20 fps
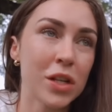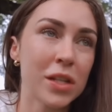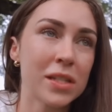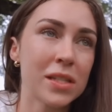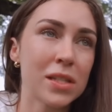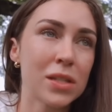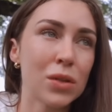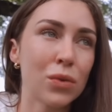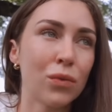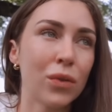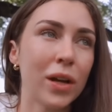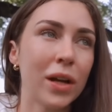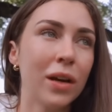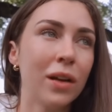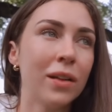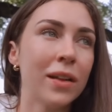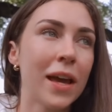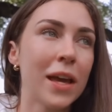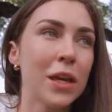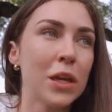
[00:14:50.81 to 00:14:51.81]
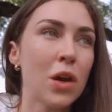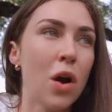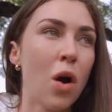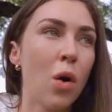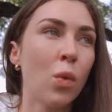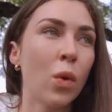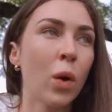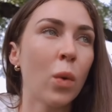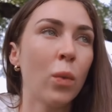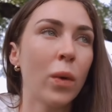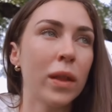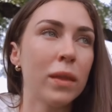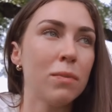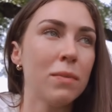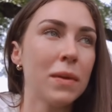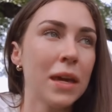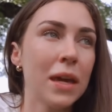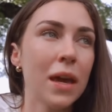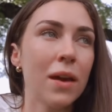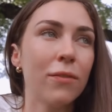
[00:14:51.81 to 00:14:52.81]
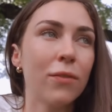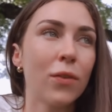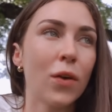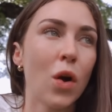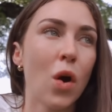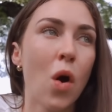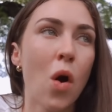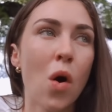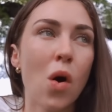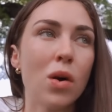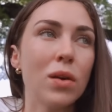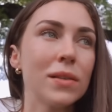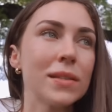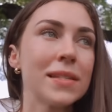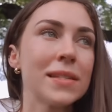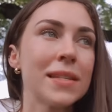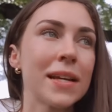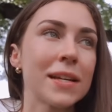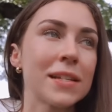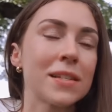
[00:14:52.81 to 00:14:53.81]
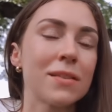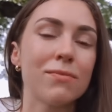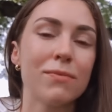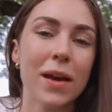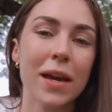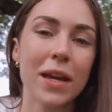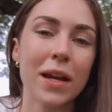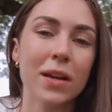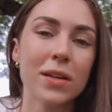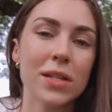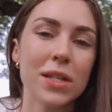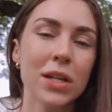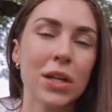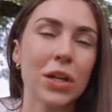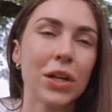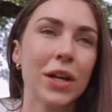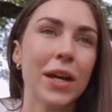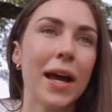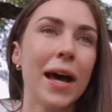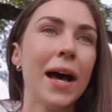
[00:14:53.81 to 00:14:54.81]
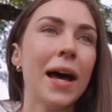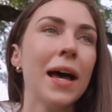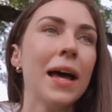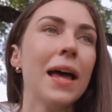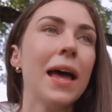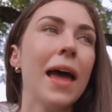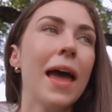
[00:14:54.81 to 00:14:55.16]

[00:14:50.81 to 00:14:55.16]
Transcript: It's surreal that y'all were with me for all 6 of my years in Korea.